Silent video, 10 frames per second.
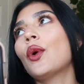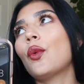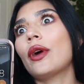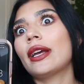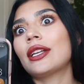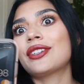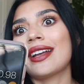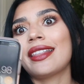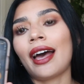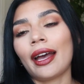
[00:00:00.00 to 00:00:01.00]
which
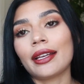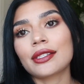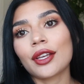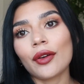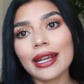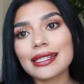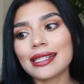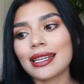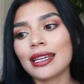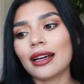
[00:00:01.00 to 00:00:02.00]
that is crazy.